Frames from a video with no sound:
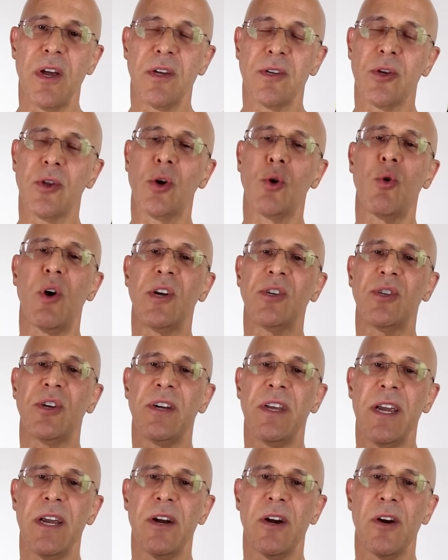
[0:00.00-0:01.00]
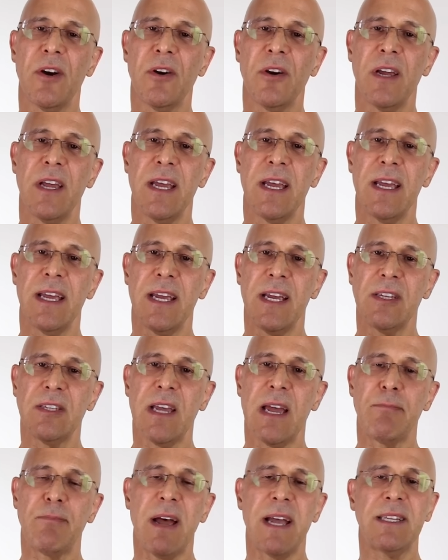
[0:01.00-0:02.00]
So the question here is
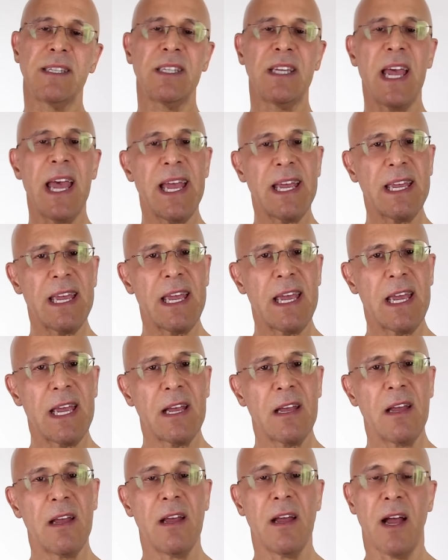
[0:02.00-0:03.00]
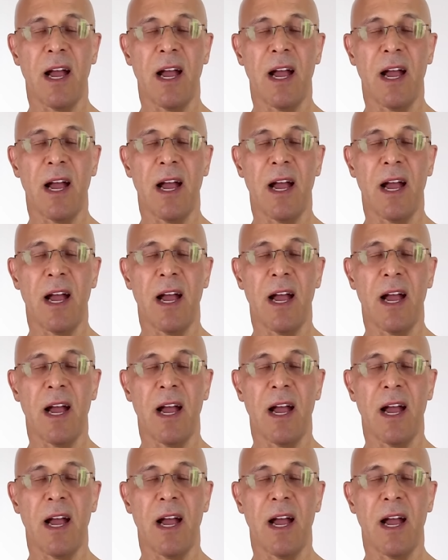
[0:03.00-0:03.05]
that by taking